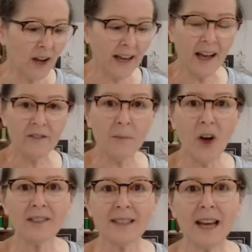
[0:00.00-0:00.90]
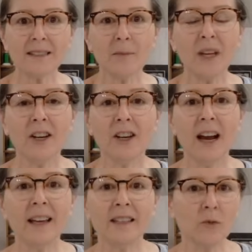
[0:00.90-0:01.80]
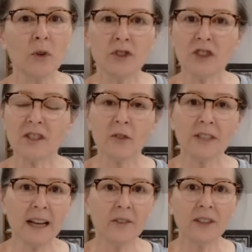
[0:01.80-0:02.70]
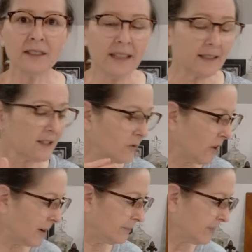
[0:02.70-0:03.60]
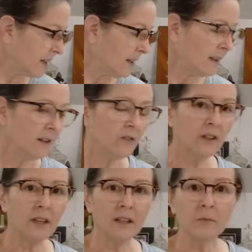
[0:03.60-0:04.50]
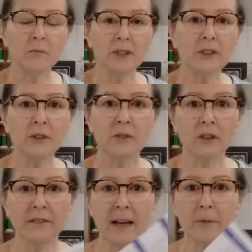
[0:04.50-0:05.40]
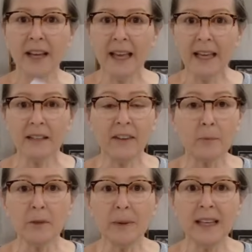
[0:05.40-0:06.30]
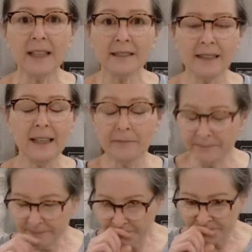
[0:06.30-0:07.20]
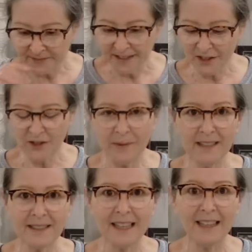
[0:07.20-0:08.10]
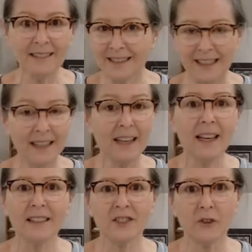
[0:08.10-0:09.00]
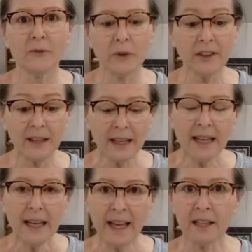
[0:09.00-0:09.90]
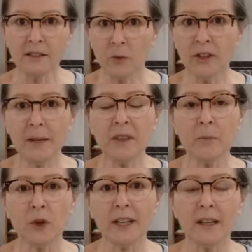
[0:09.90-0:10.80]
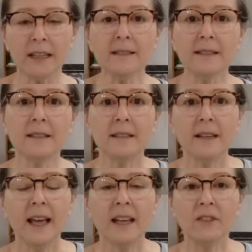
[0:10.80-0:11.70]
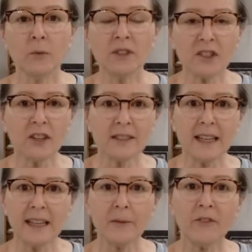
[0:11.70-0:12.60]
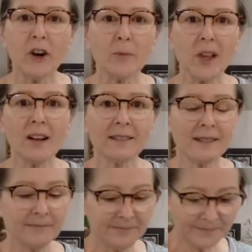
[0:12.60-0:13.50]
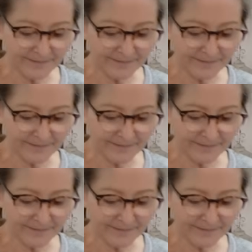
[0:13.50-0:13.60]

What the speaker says: I have them all stacked up here, and we'll just go down the list from the blue or fabric A to fabric B, C, excuse me, C, D, and so forth. And we'll keep them organized, and then we'll start setting up for our blocks.